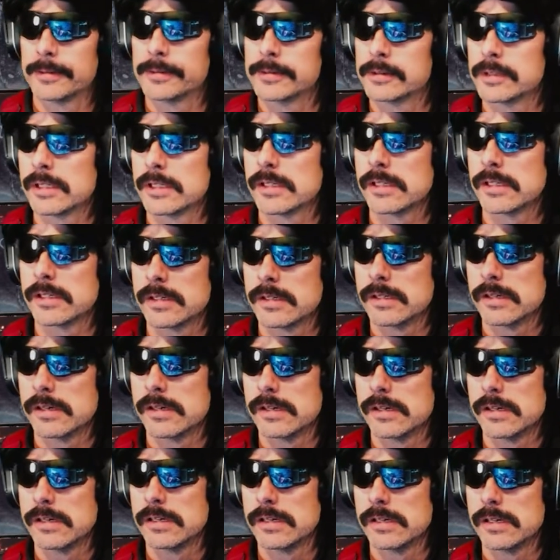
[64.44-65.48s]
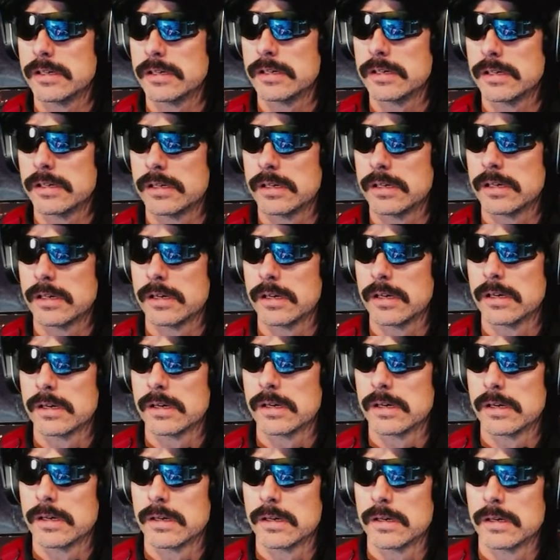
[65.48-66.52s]

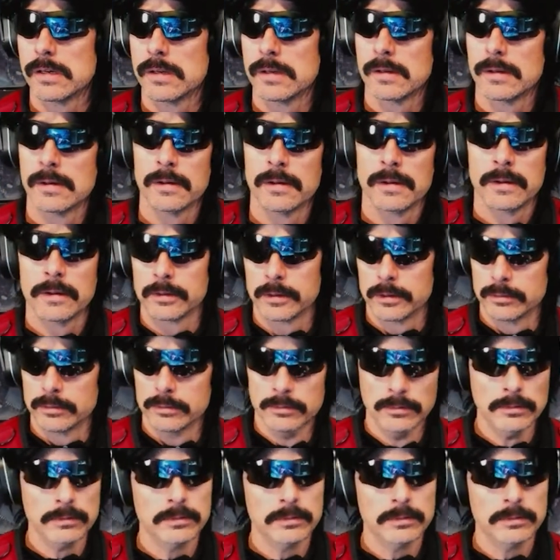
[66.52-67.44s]
(silence)